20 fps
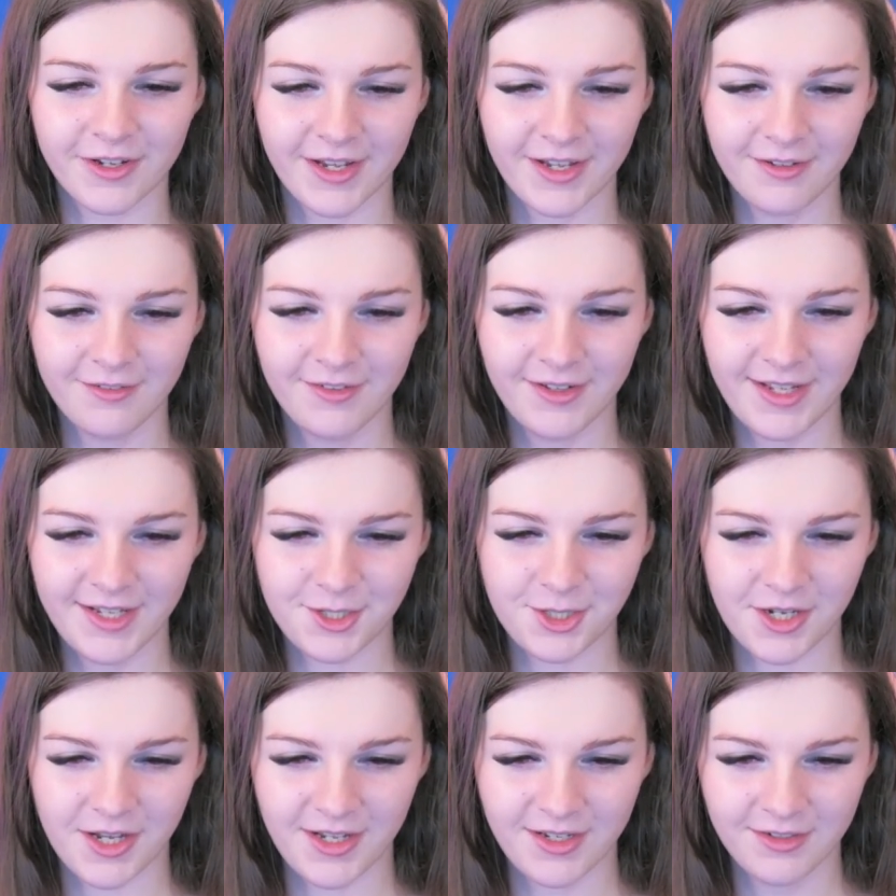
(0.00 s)
UK. Hey,
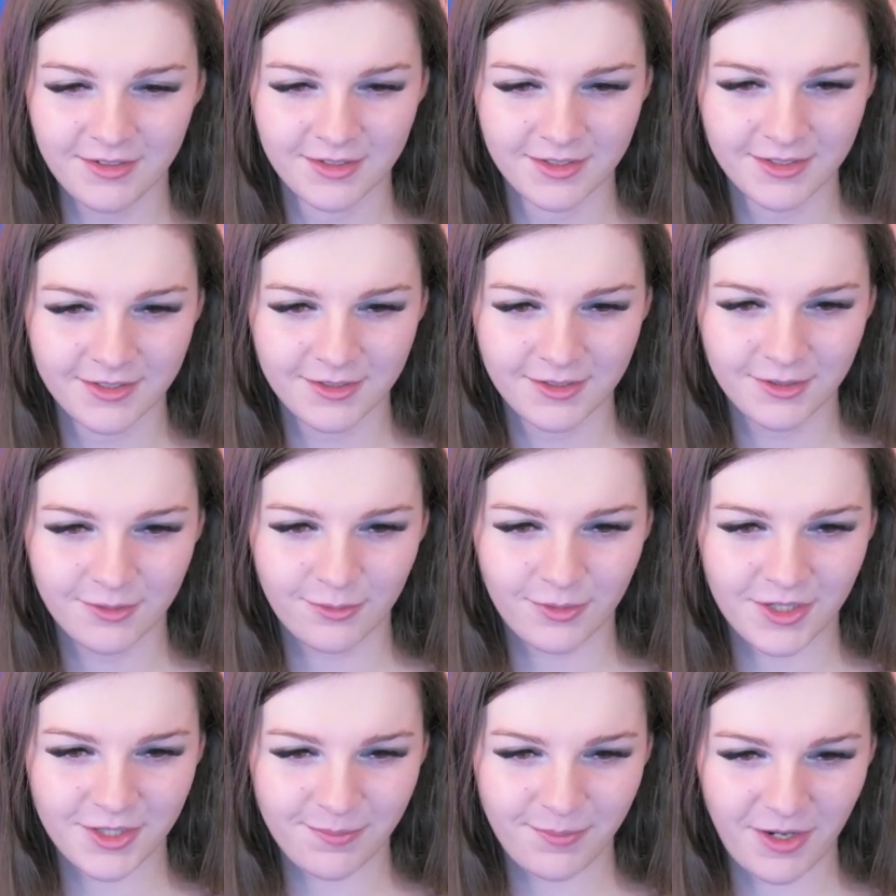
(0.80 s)
Jay.
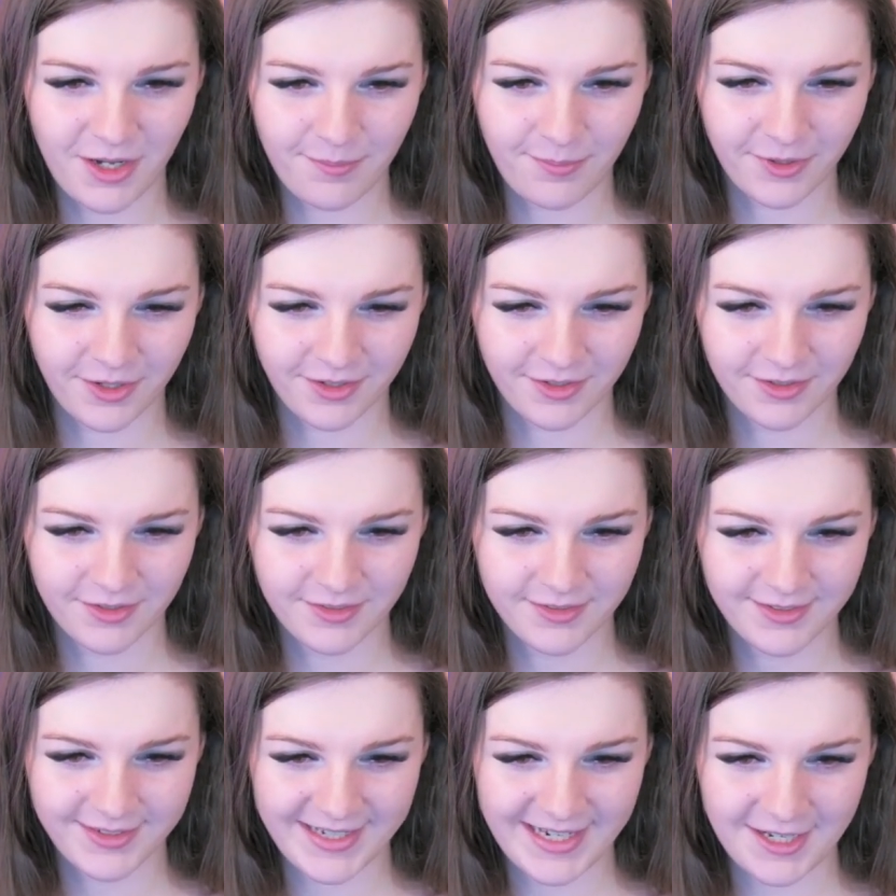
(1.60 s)
What's poppin'?
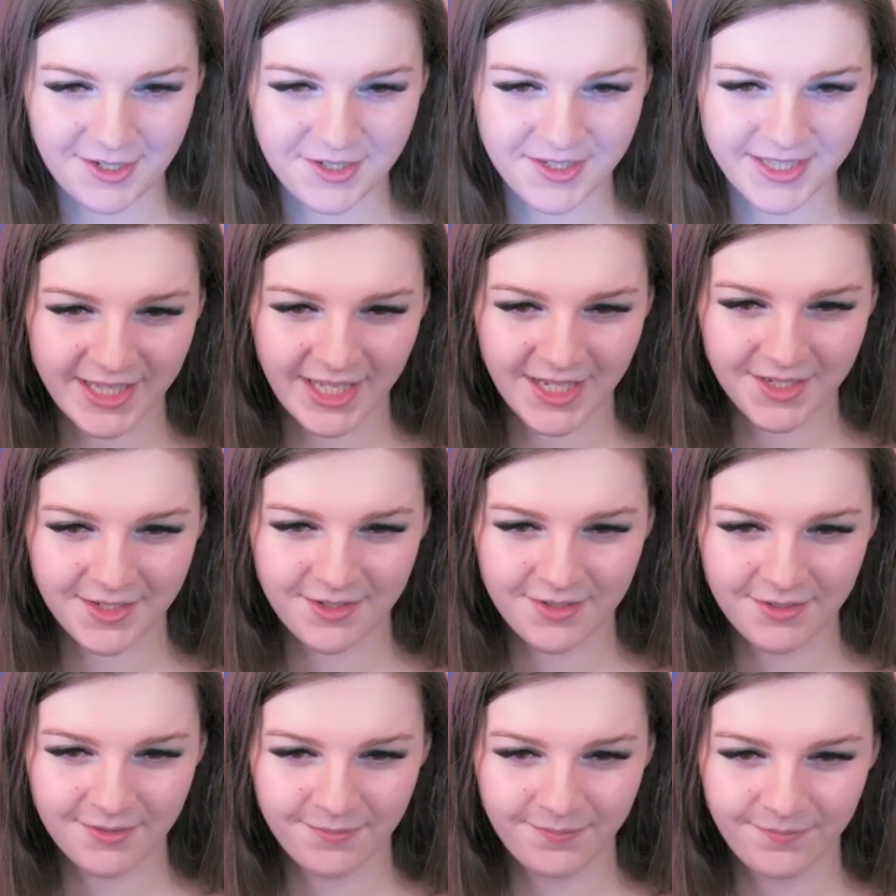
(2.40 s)
How's things?